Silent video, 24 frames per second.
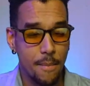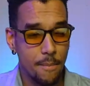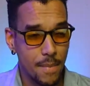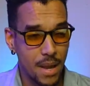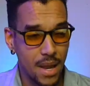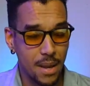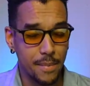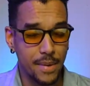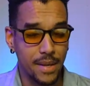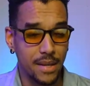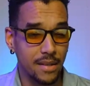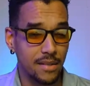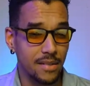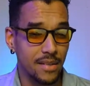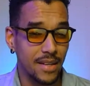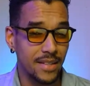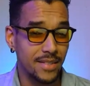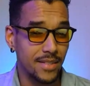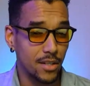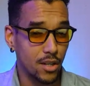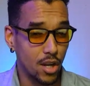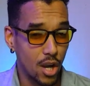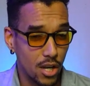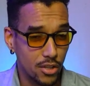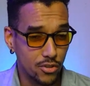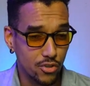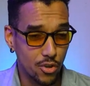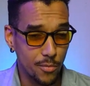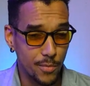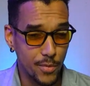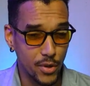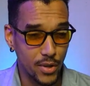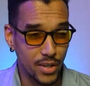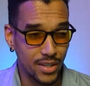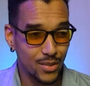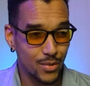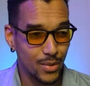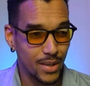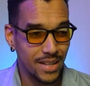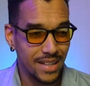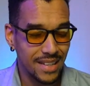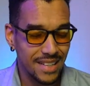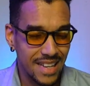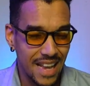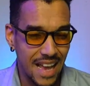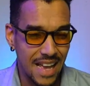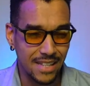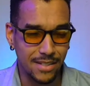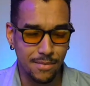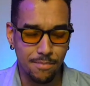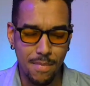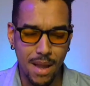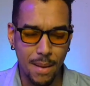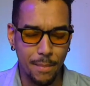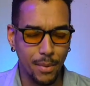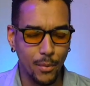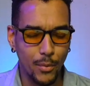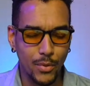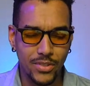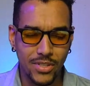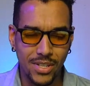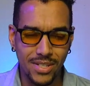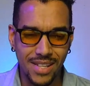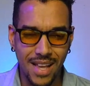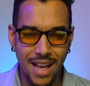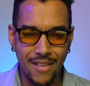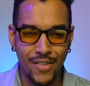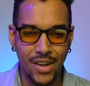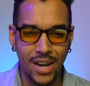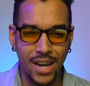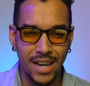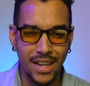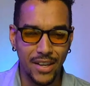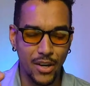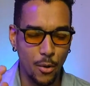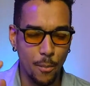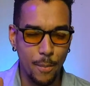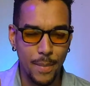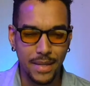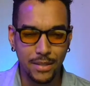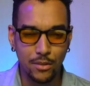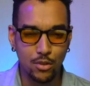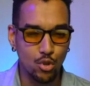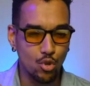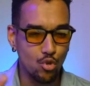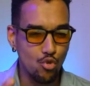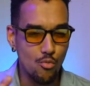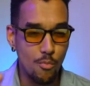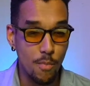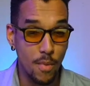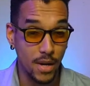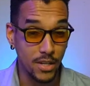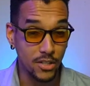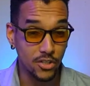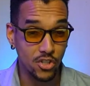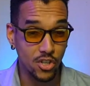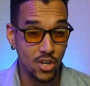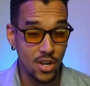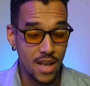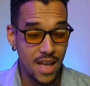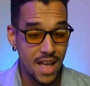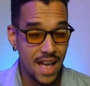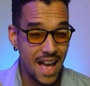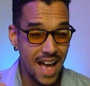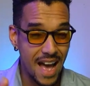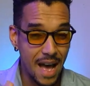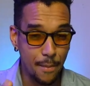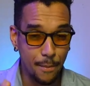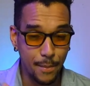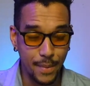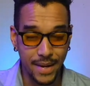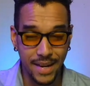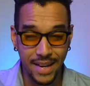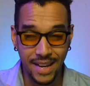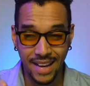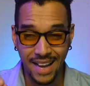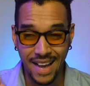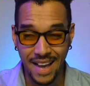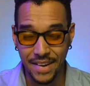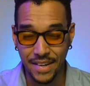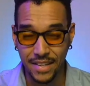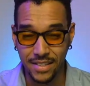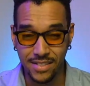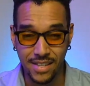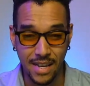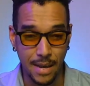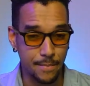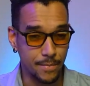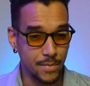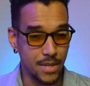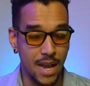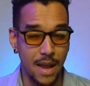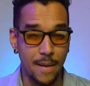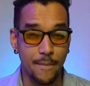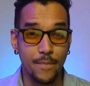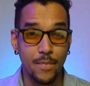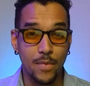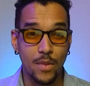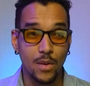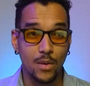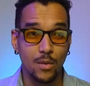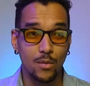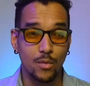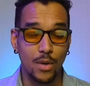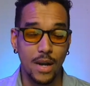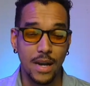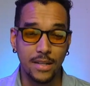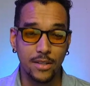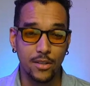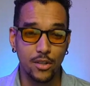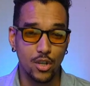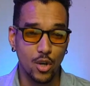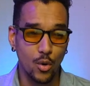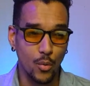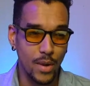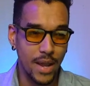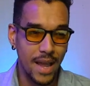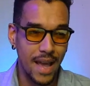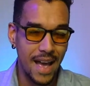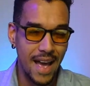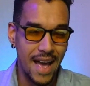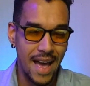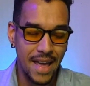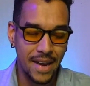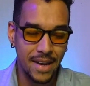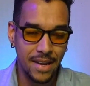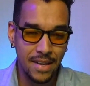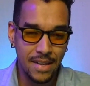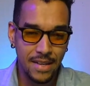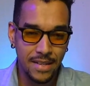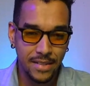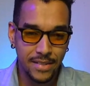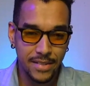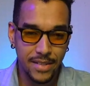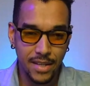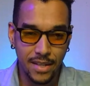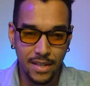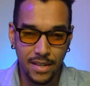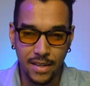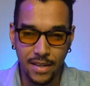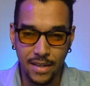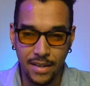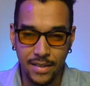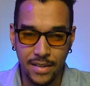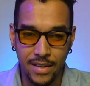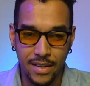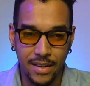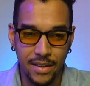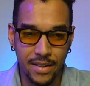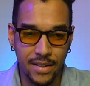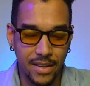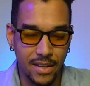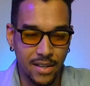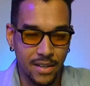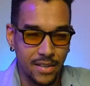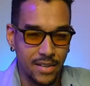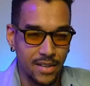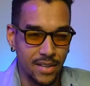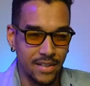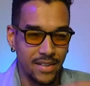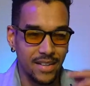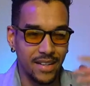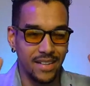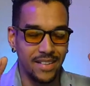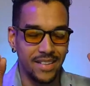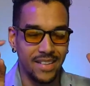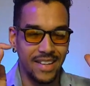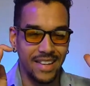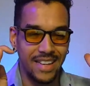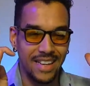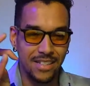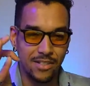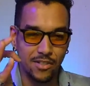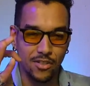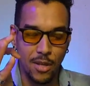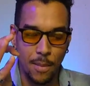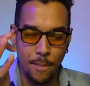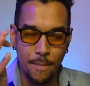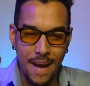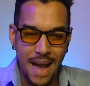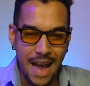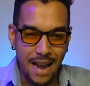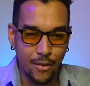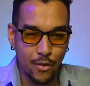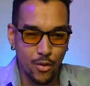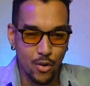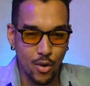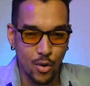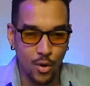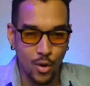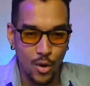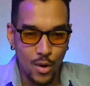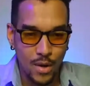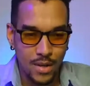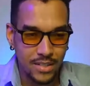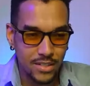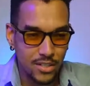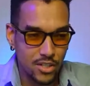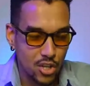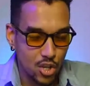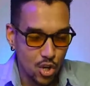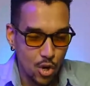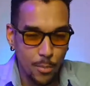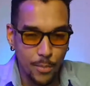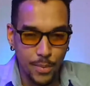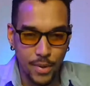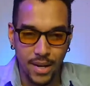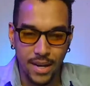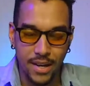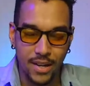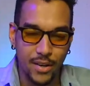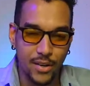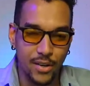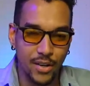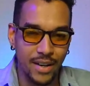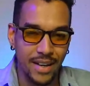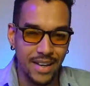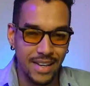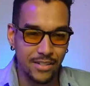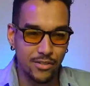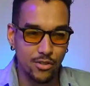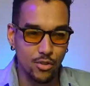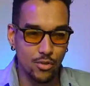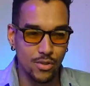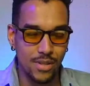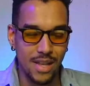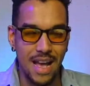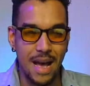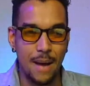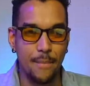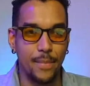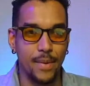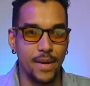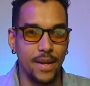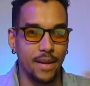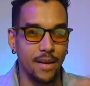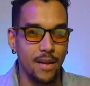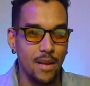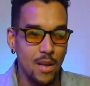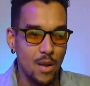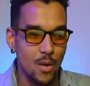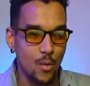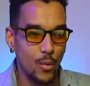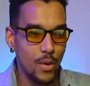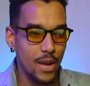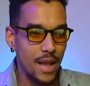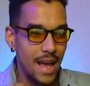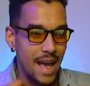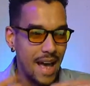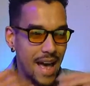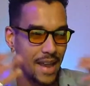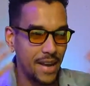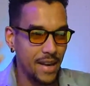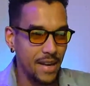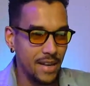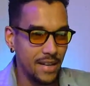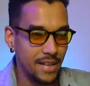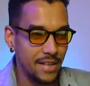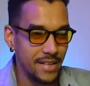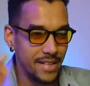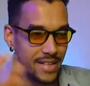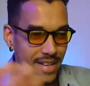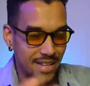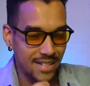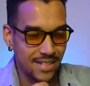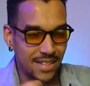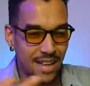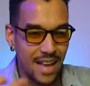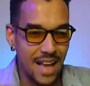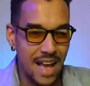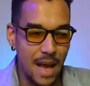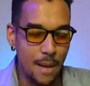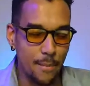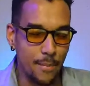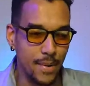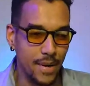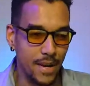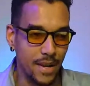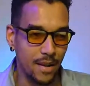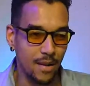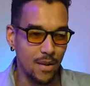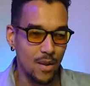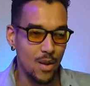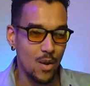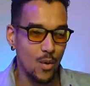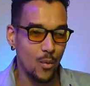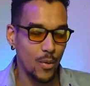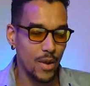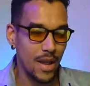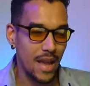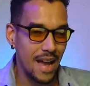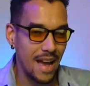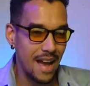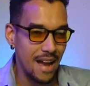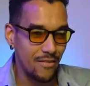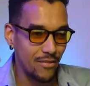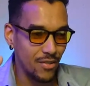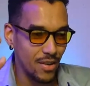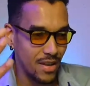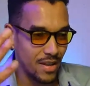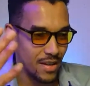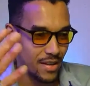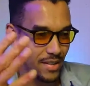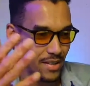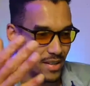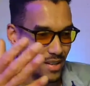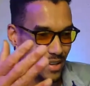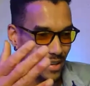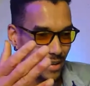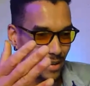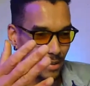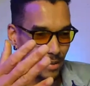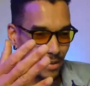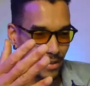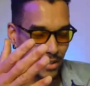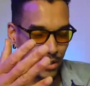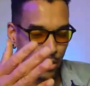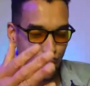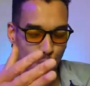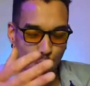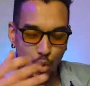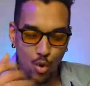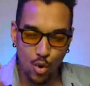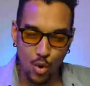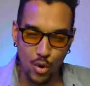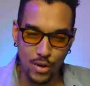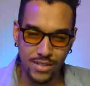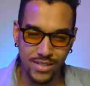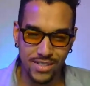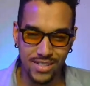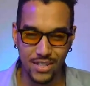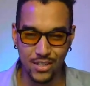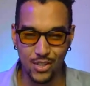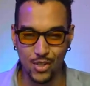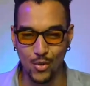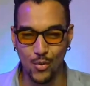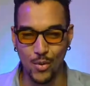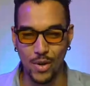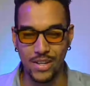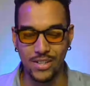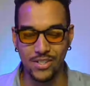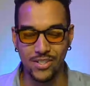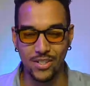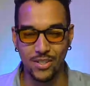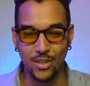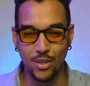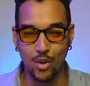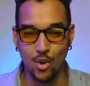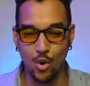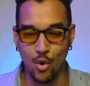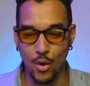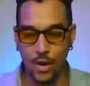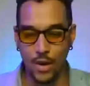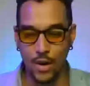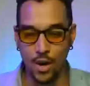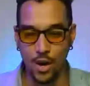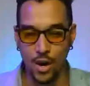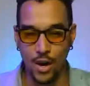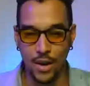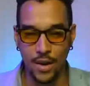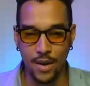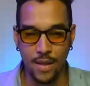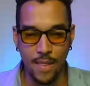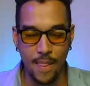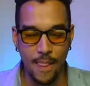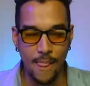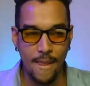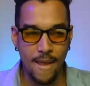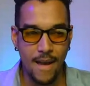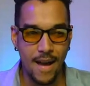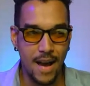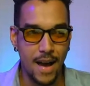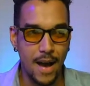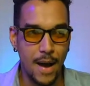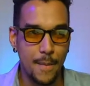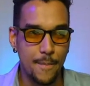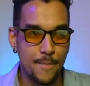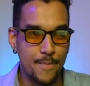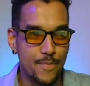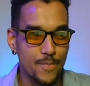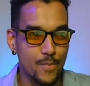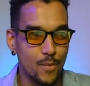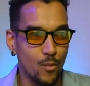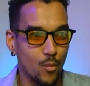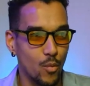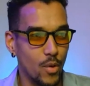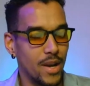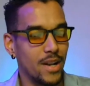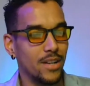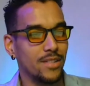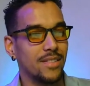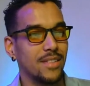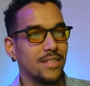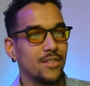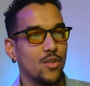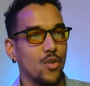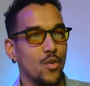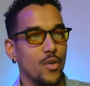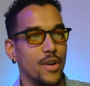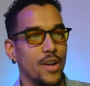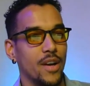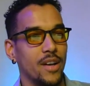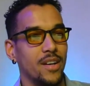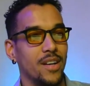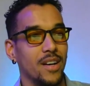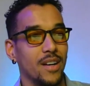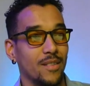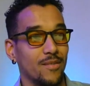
Maybe. Is it contributing to it? Yes. Maybe we just have a little bit too much happening at the same time. Right, we had the macro geopolitical issues happening. We had this happening. We have the KuCoin situation going on. What else is going on?